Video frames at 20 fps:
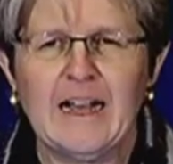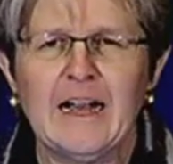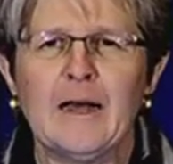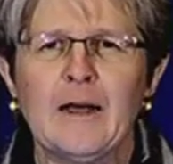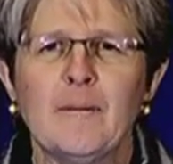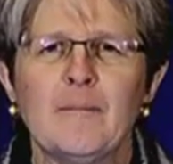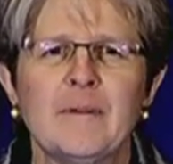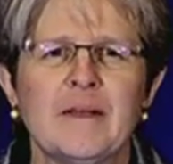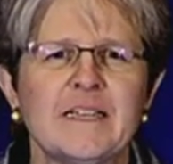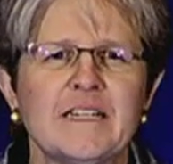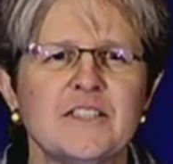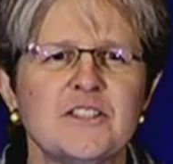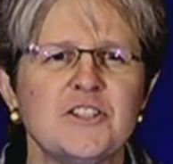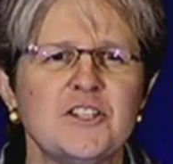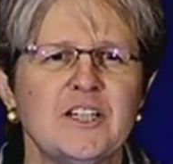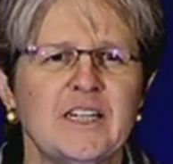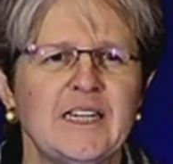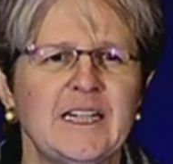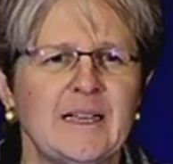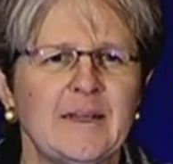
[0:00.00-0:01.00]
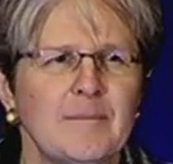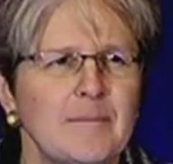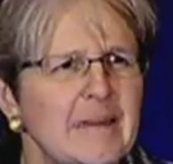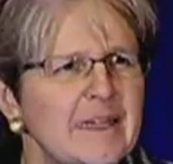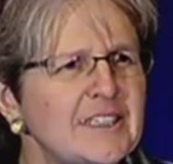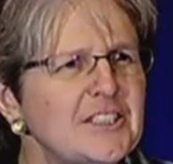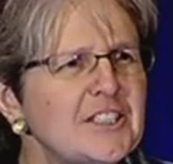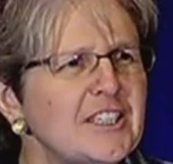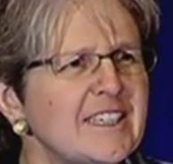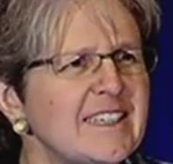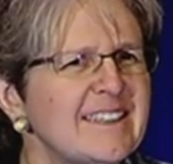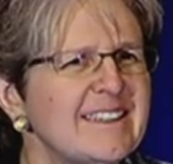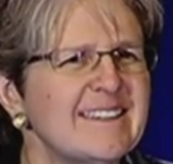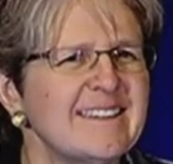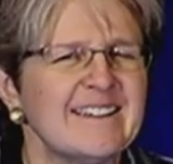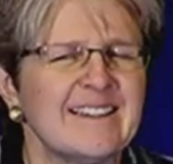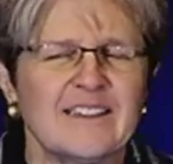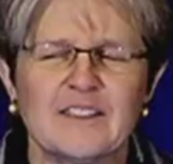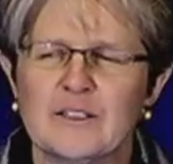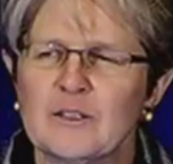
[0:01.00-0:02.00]
Um, as Ginny
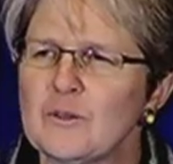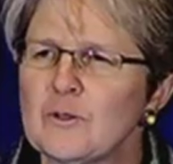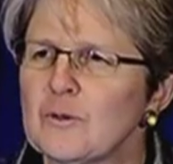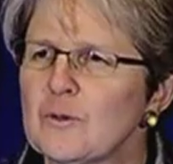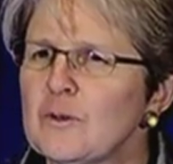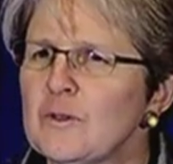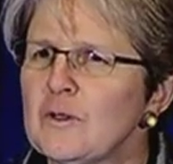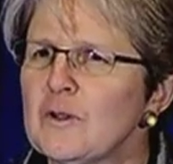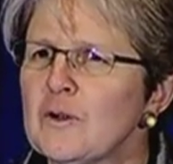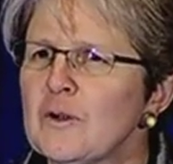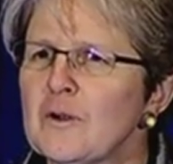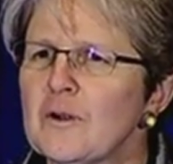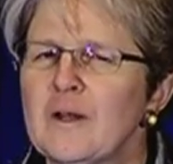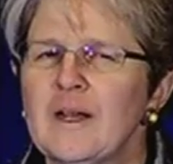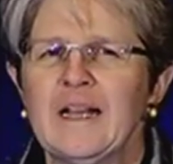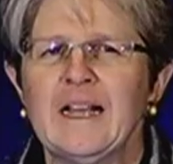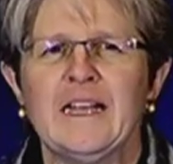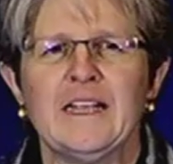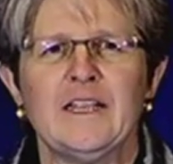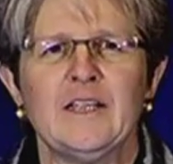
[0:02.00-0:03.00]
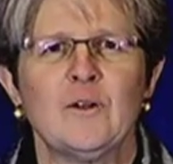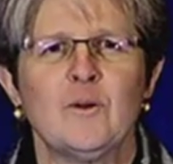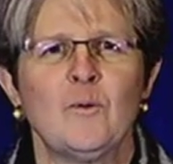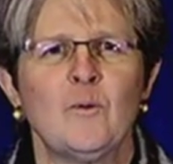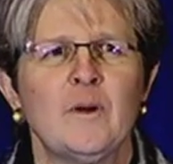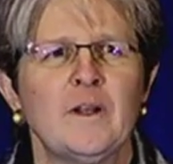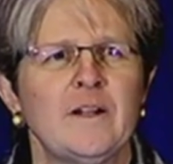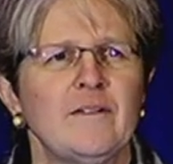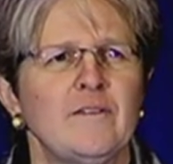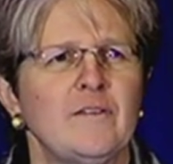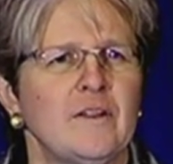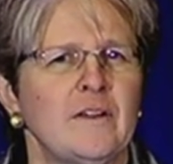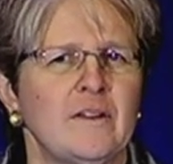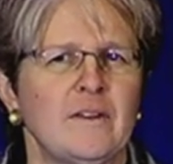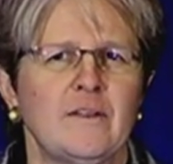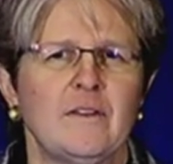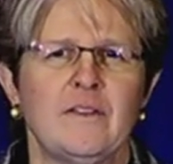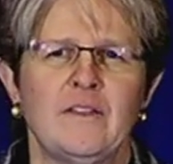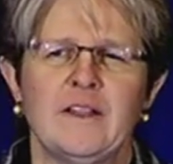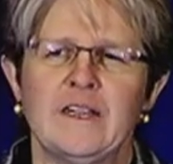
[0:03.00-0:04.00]
mentioned a little earlier, you know, one of
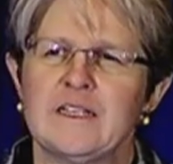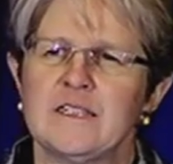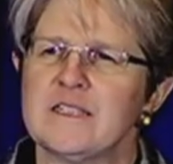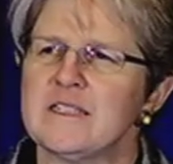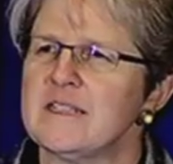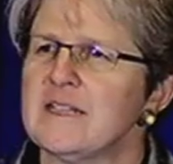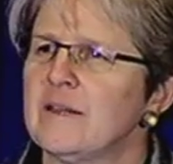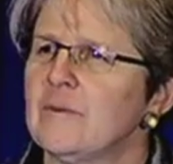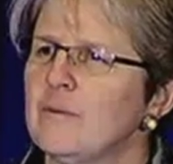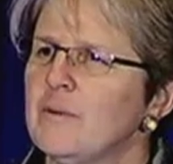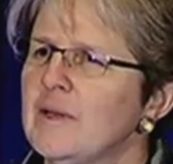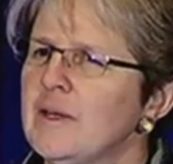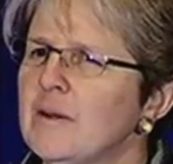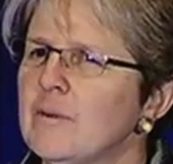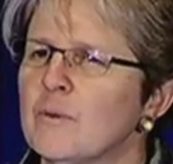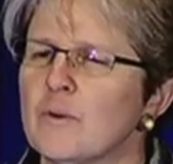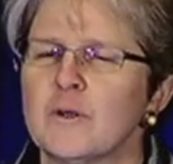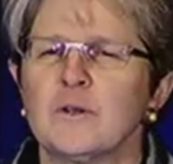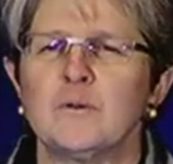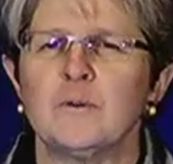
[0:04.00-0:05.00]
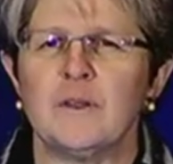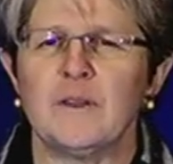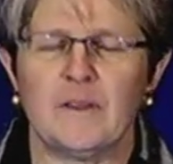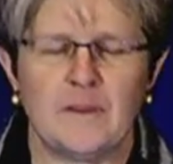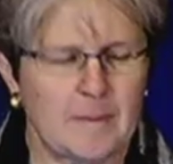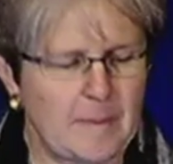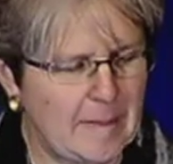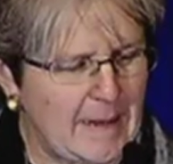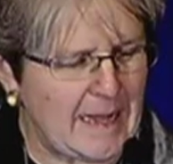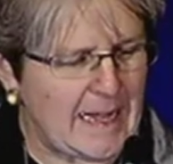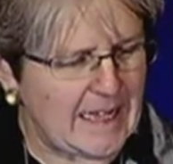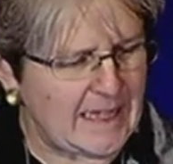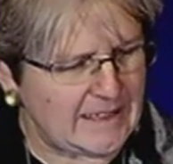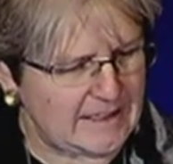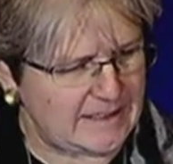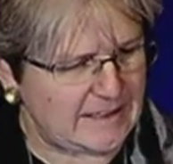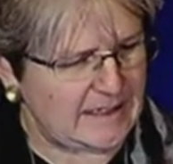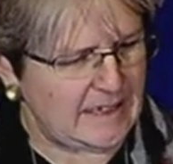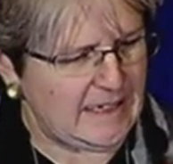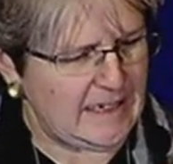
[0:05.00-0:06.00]
the things that we worked with the
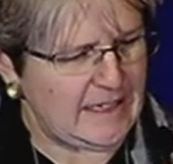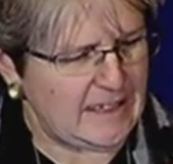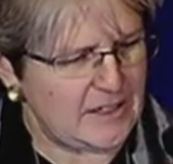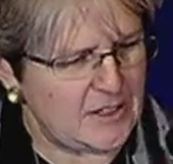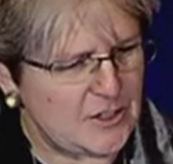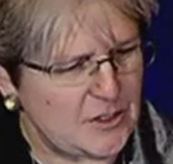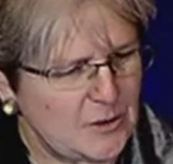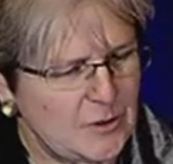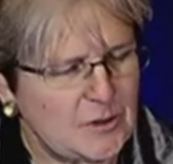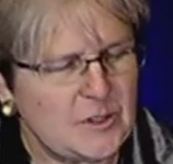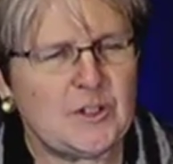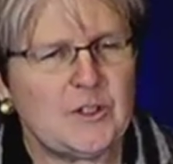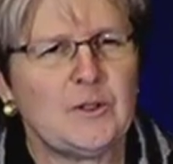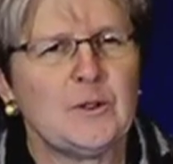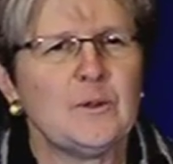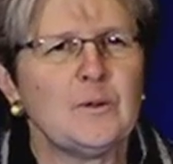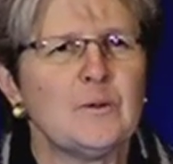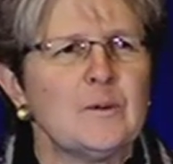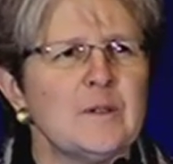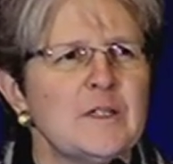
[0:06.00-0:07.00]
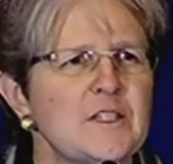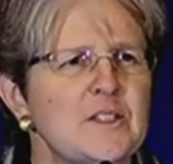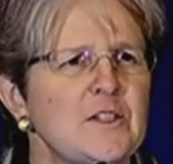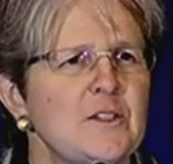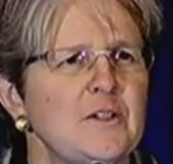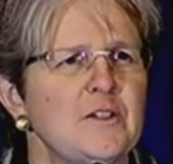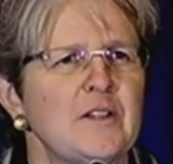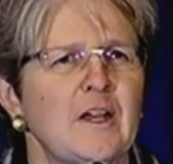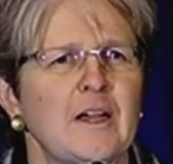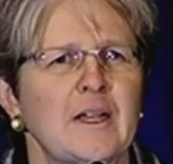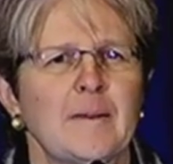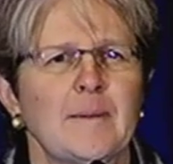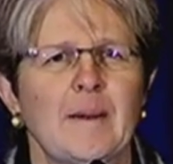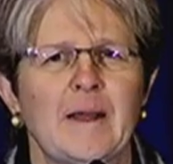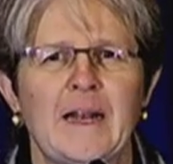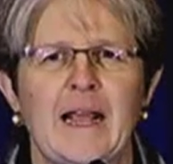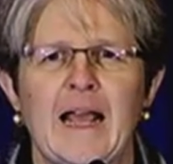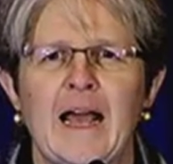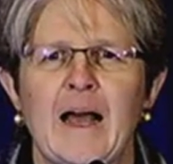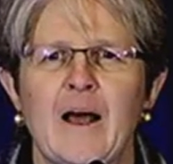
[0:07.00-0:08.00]
band to do was to talk
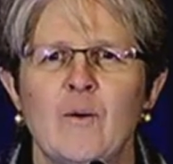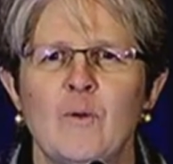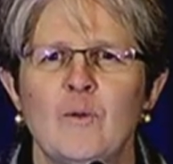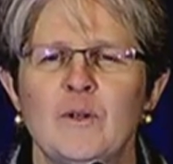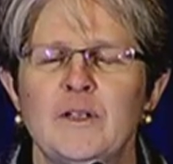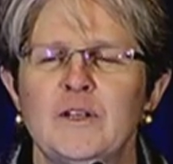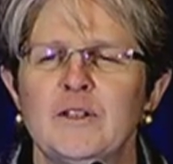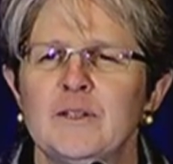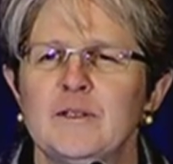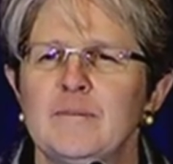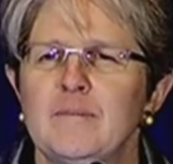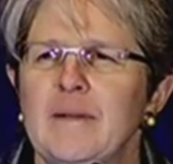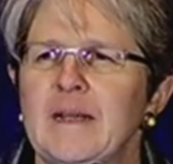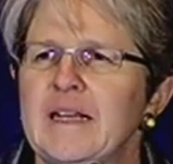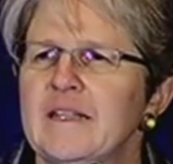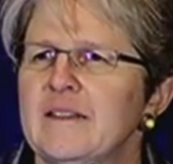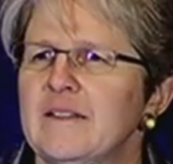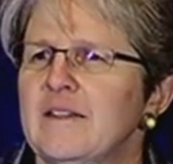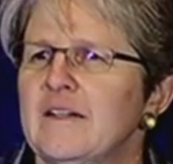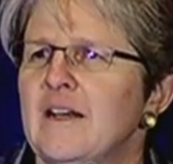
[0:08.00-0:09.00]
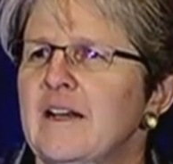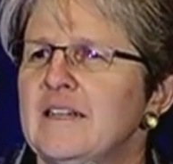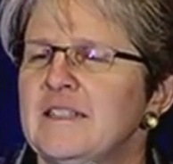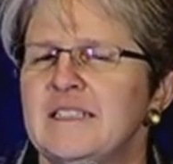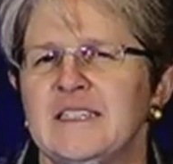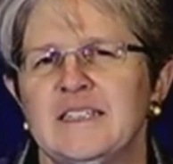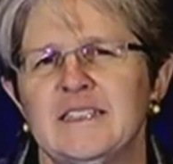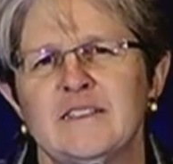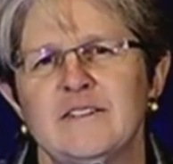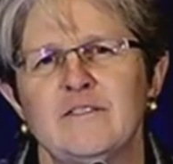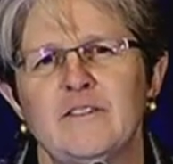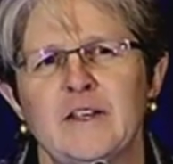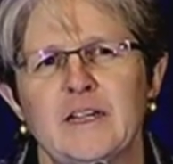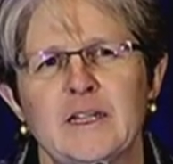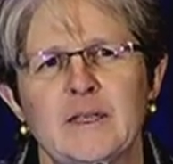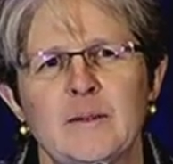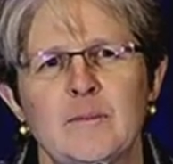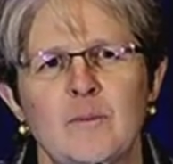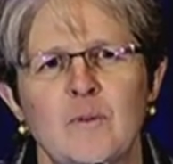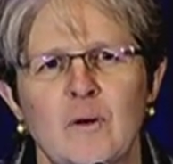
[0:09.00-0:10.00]
about how we could make the content
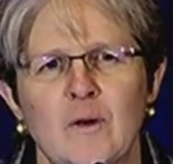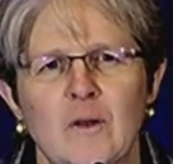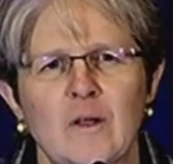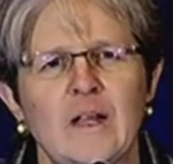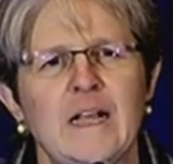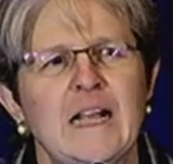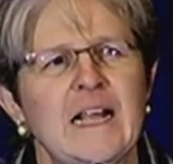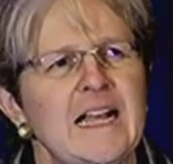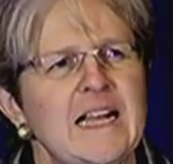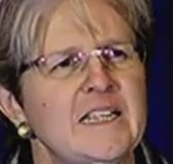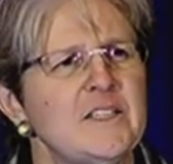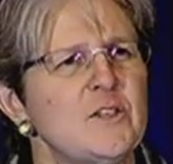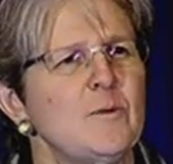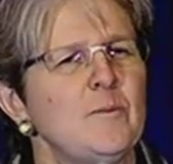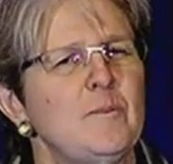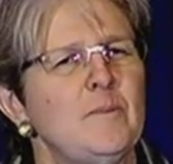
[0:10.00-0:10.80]
available. And so